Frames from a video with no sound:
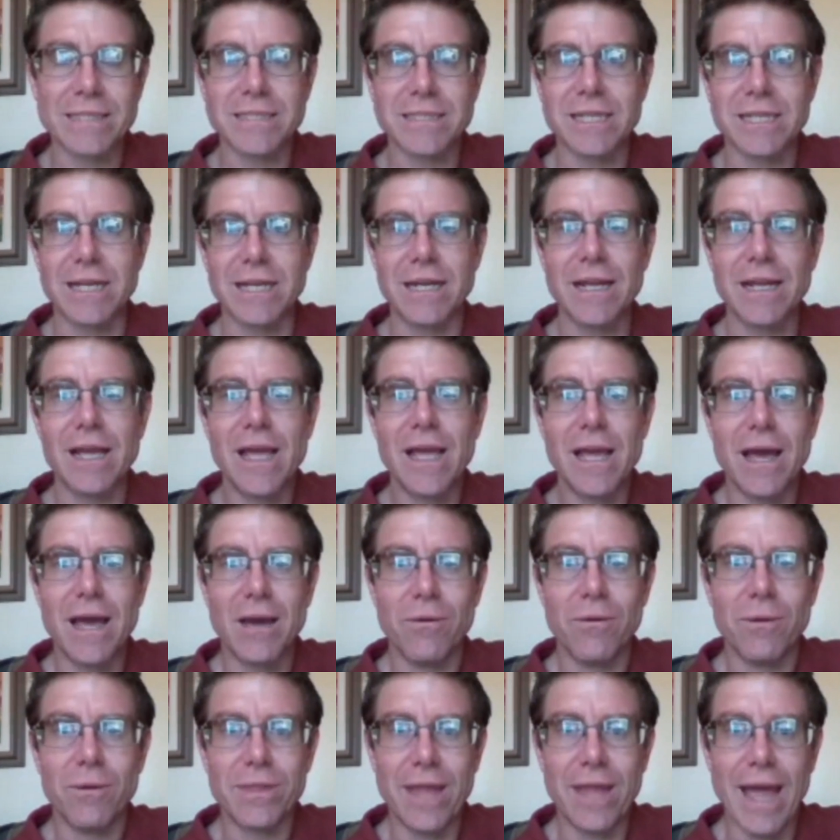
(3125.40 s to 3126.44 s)
it
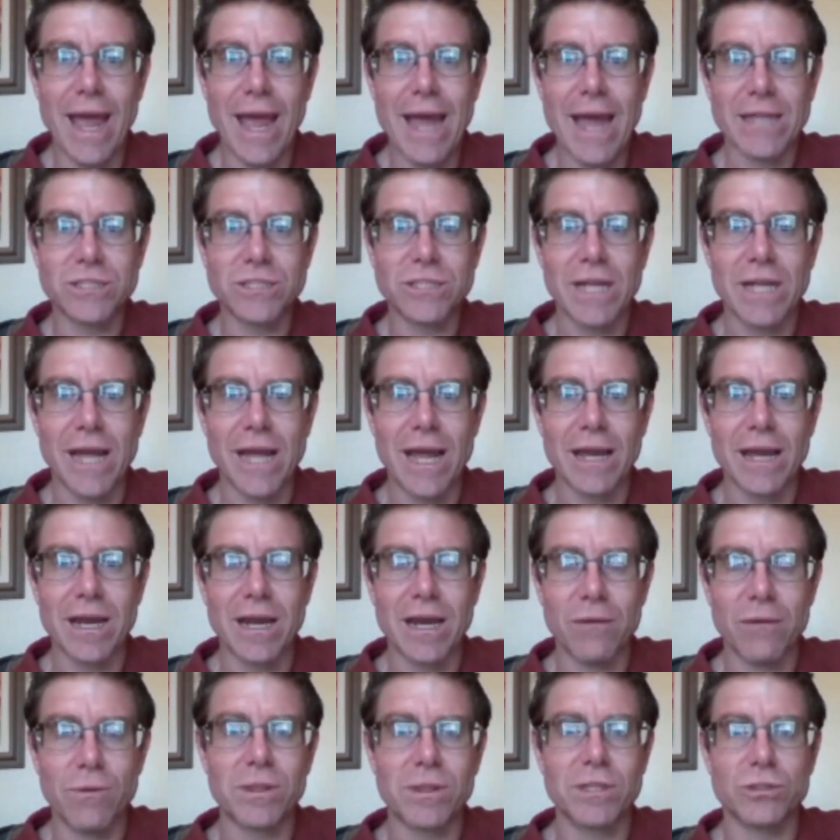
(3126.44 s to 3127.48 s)
with a hashtag,
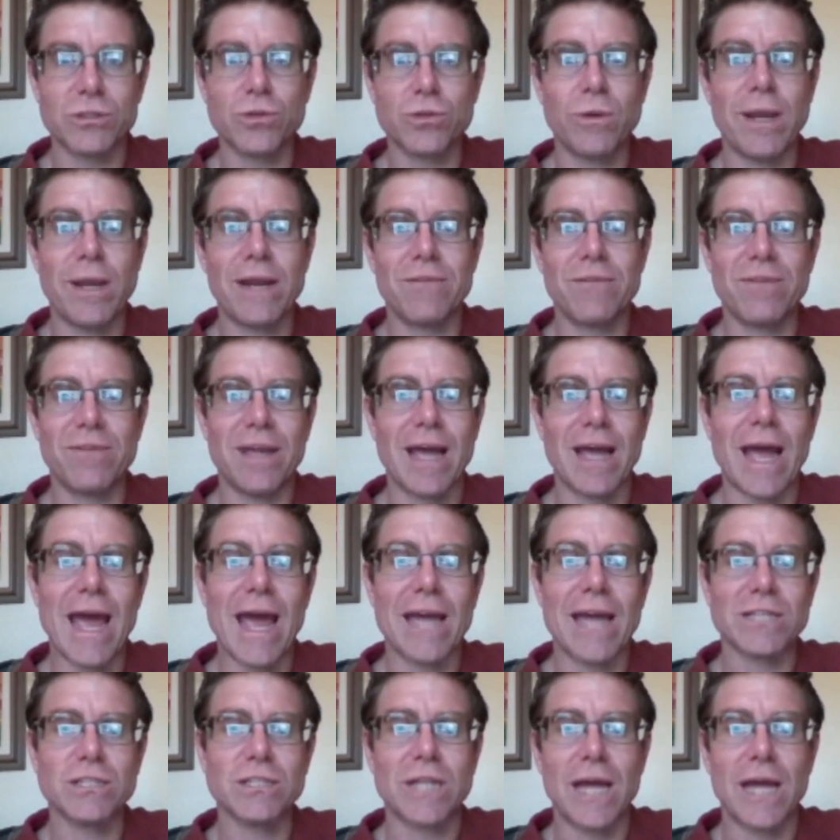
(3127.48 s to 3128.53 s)
with a tweet via
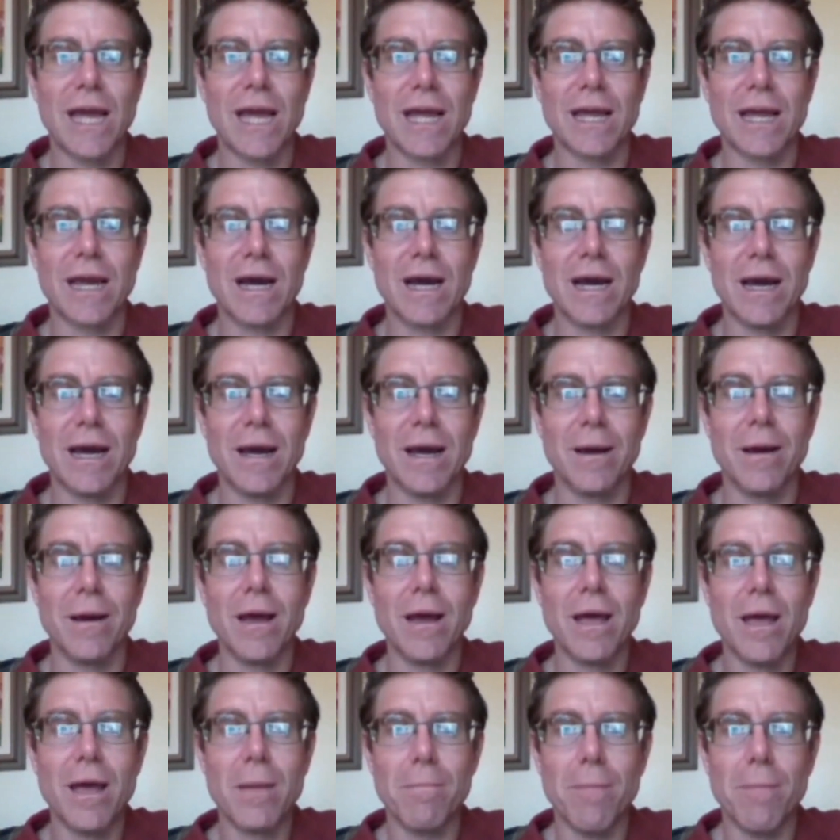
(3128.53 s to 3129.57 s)
hashtag
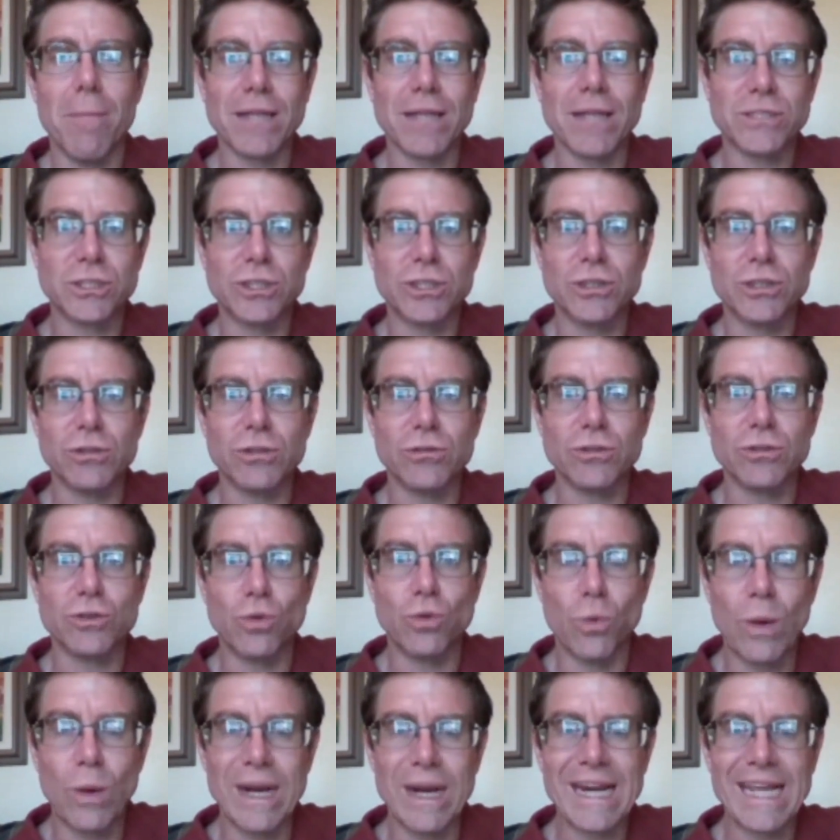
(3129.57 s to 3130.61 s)
Monsoon
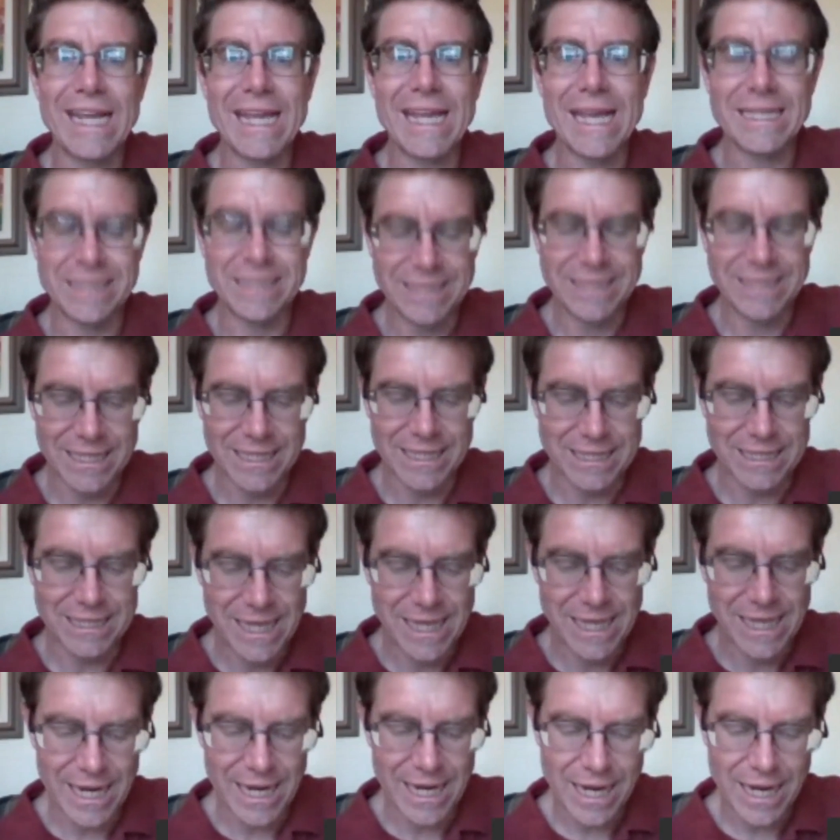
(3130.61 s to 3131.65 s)

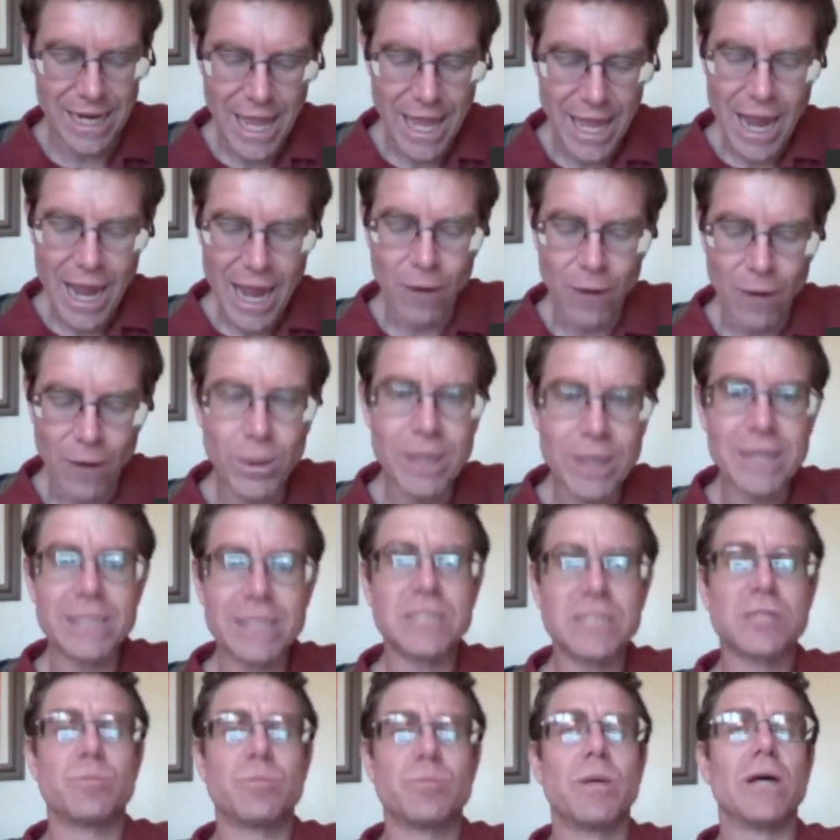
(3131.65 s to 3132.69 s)
2016. I want to
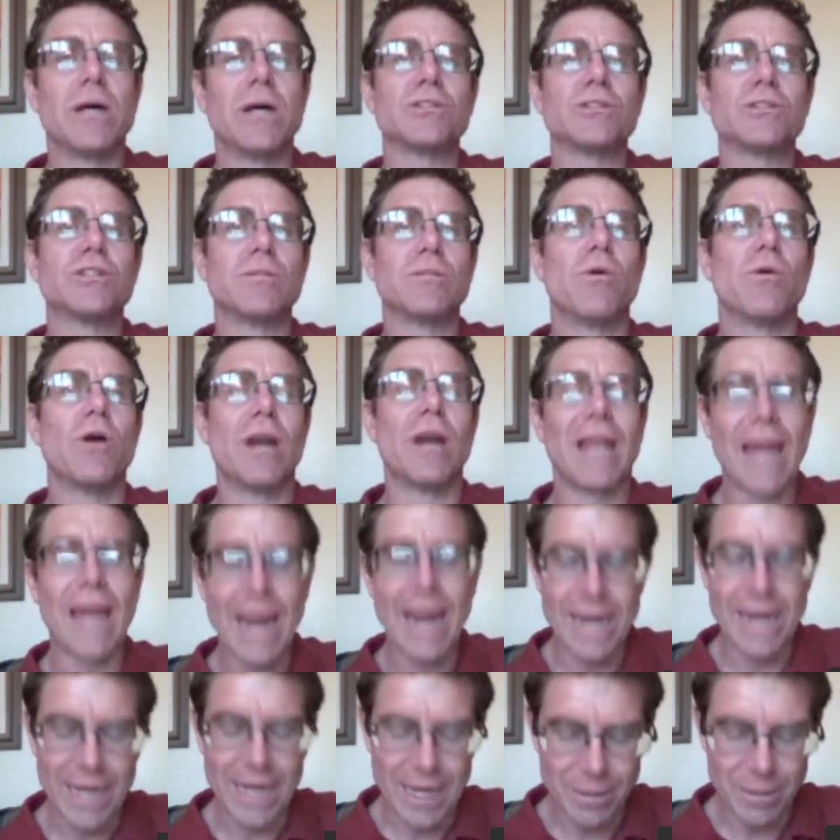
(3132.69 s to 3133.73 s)
dispel some more
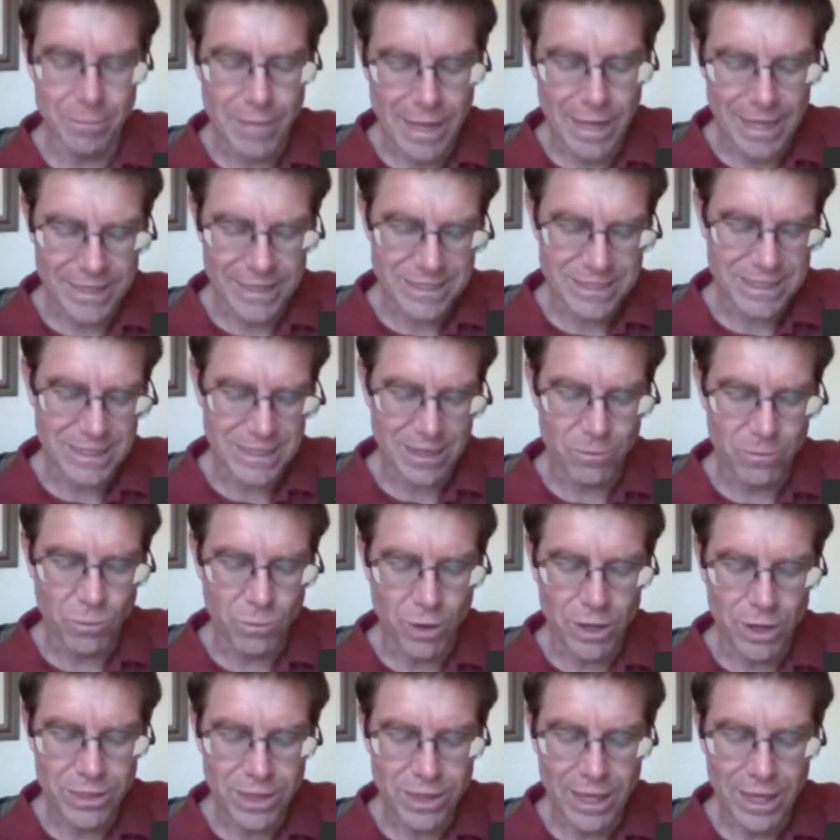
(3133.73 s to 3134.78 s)
lightning myths, and
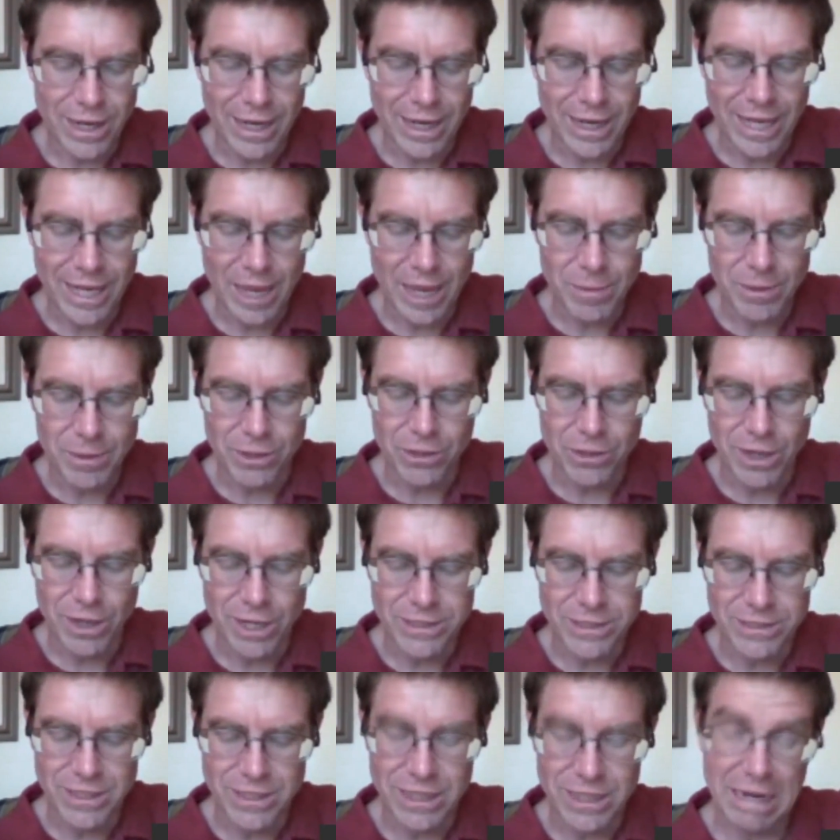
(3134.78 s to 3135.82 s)
one that I came across
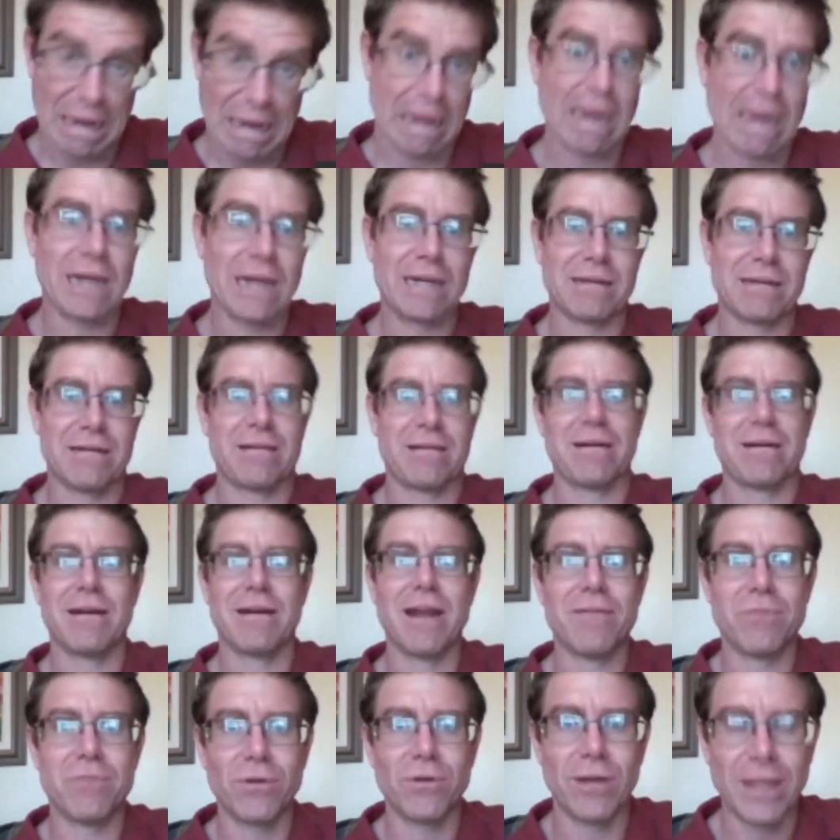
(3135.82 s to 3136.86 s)
that I
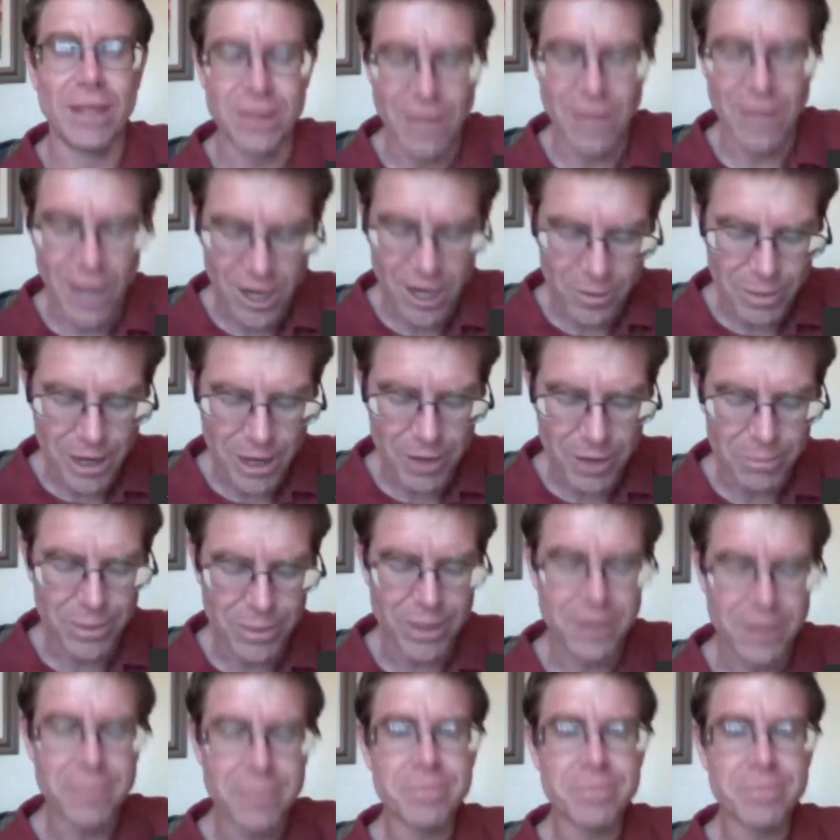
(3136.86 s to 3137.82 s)
never really thought about, but